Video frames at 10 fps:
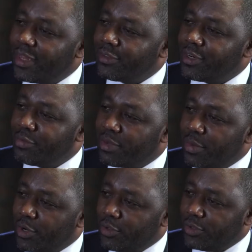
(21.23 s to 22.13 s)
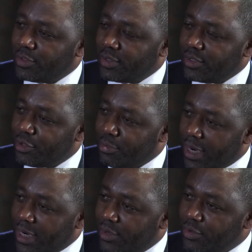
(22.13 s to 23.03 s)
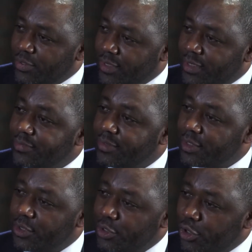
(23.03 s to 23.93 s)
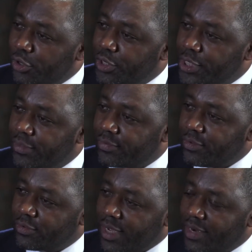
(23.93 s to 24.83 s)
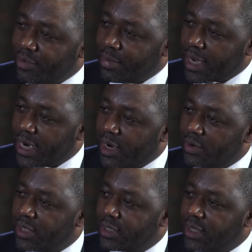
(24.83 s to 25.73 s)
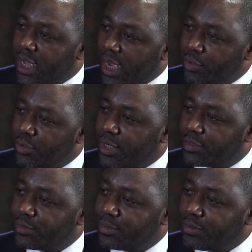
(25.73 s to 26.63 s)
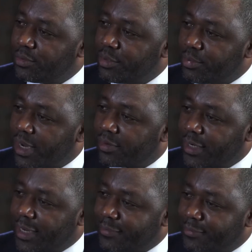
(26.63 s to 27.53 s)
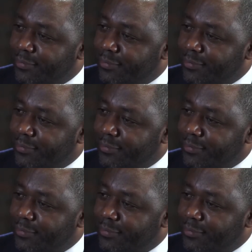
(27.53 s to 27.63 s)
Tell us a little bit about your background, yourself, your origins, your scientific background, and how you got to be part of the NEF.